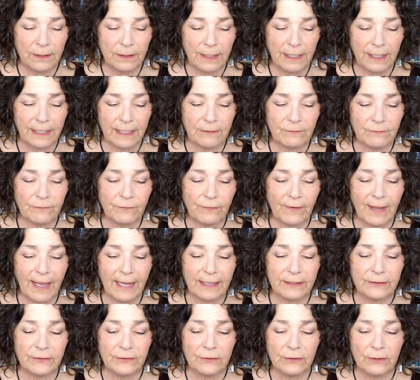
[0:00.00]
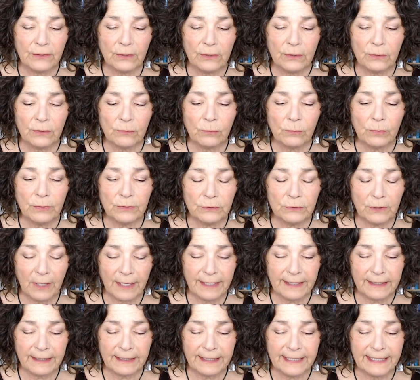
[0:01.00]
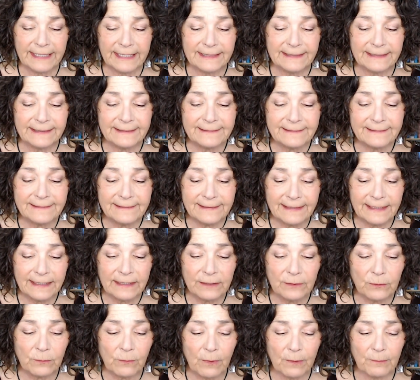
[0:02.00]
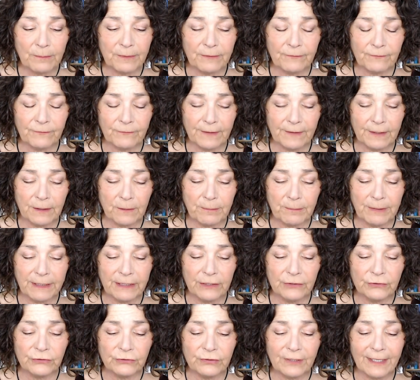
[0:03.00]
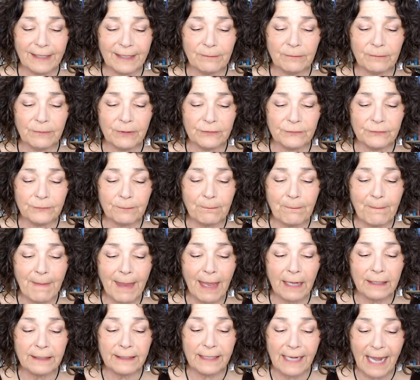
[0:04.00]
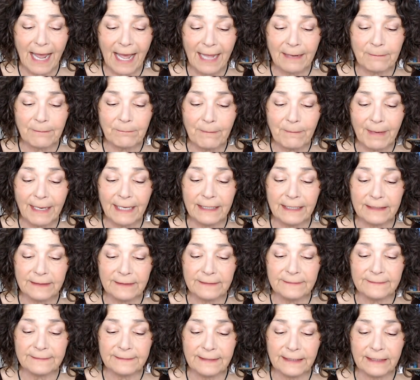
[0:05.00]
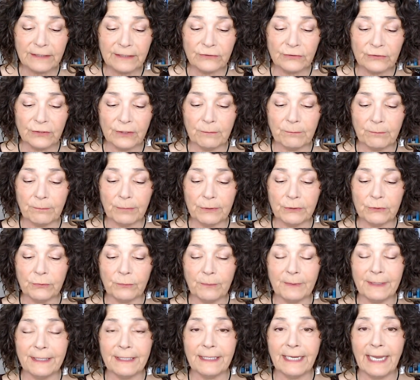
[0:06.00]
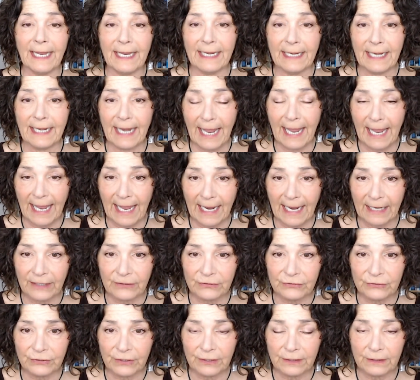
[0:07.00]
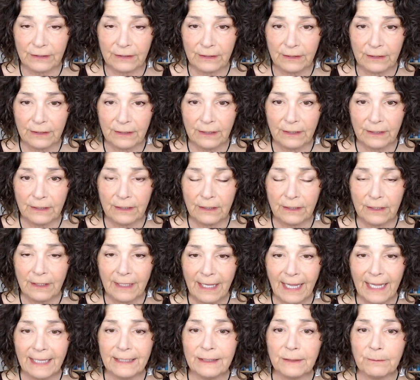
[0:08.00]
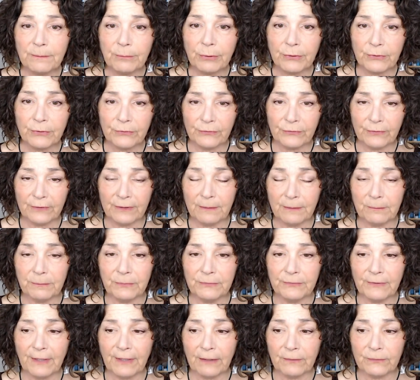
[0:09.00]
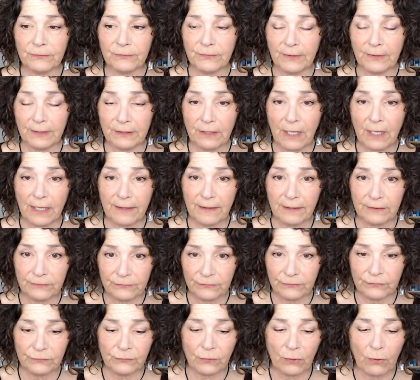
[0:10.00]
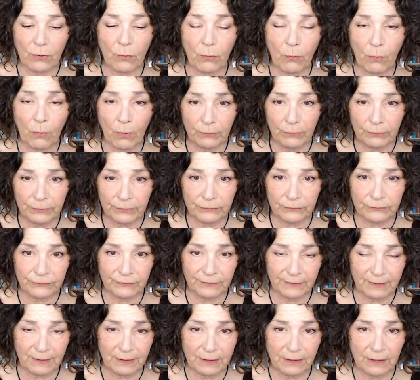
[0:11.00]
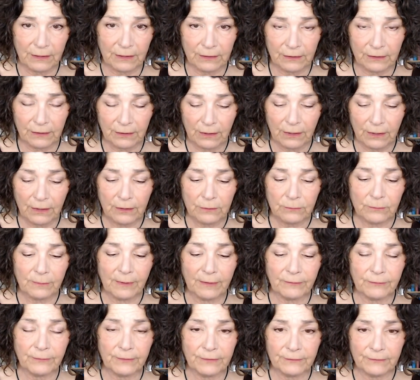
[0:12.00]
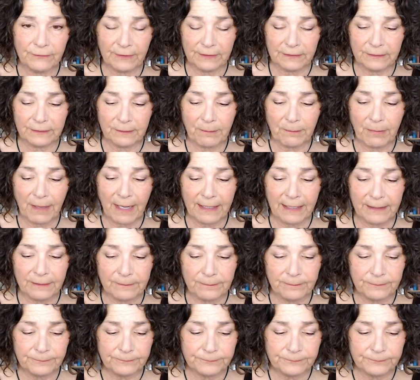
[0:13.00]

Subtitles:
In fact, we'll likely conceal what we feel because shame does not make a distinction between an action and the person themselves. And this is a quote. You'll see the reference at the bottom.